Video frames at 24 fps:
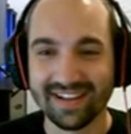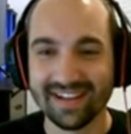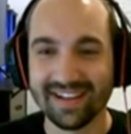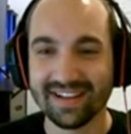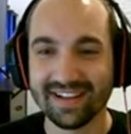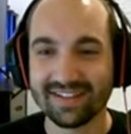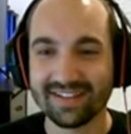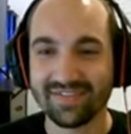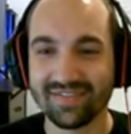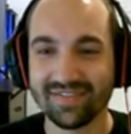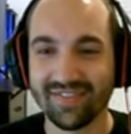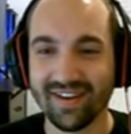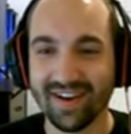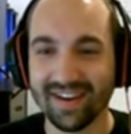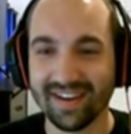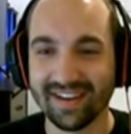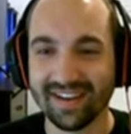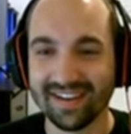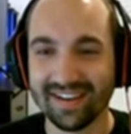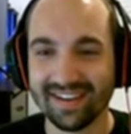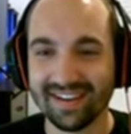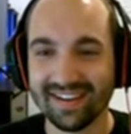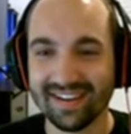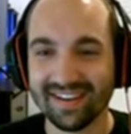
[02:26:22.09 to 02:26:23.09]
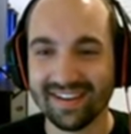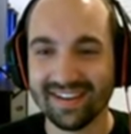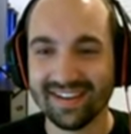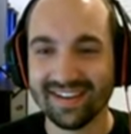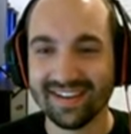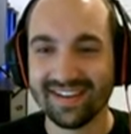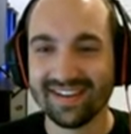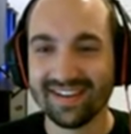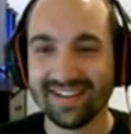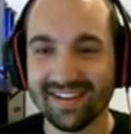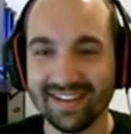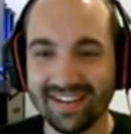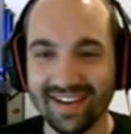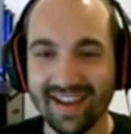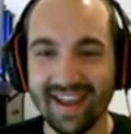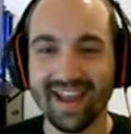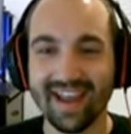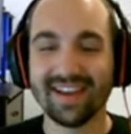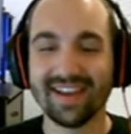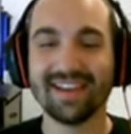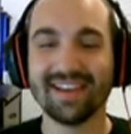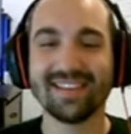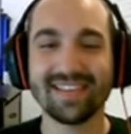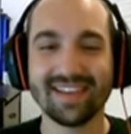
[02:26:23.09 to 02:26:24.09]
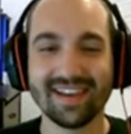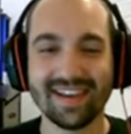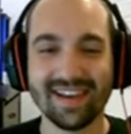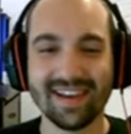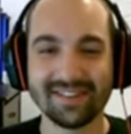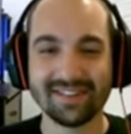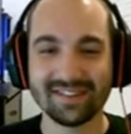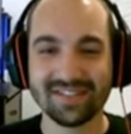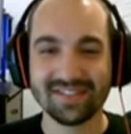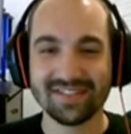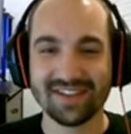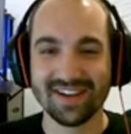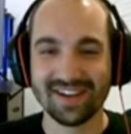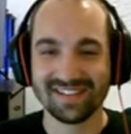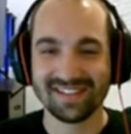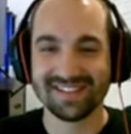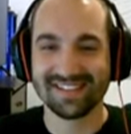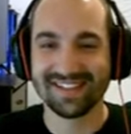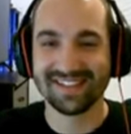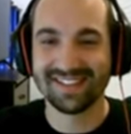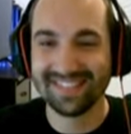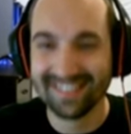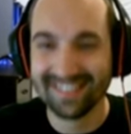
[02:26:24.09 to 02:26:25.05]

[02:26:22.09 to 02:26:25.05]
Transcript: It's fun. Anything else, Justin?